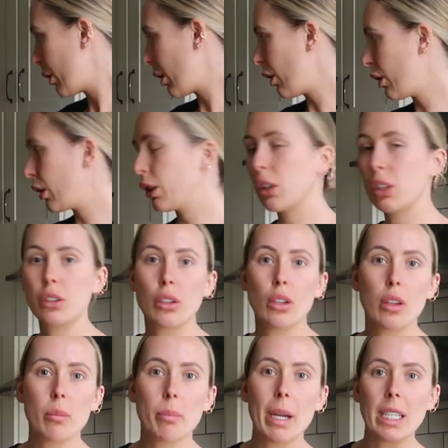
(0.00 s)
would look good
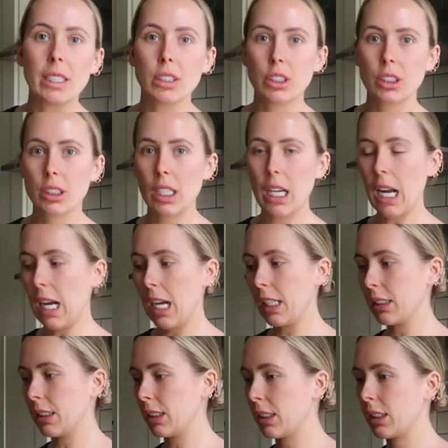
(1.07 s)
on the bench,
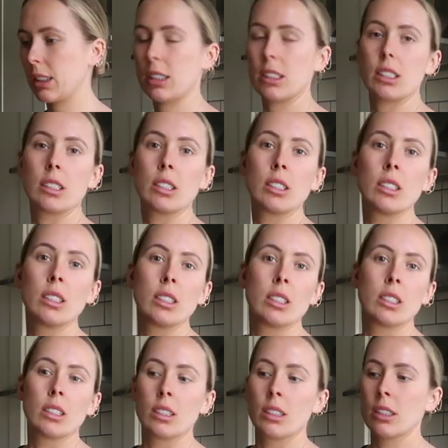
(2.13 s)
and
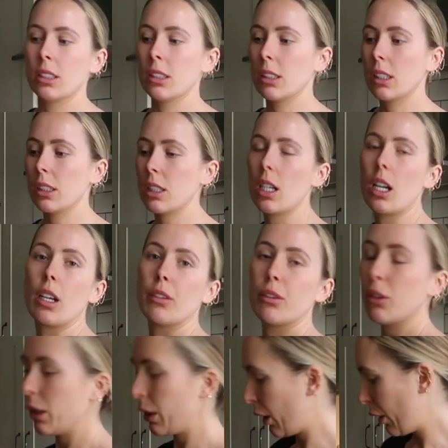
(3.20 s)
I don't know, I
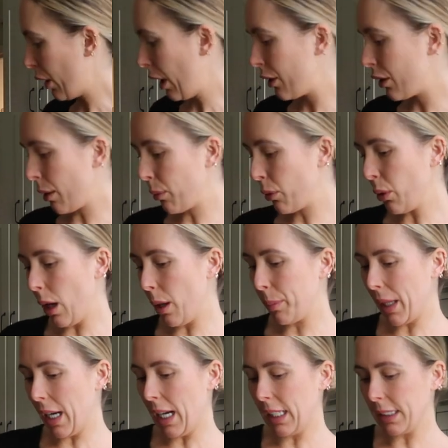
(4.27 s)
thought it could like double
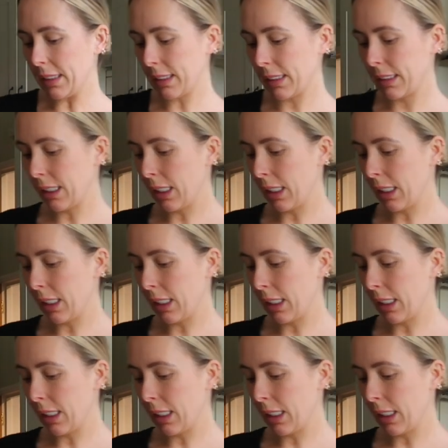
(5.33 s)
up as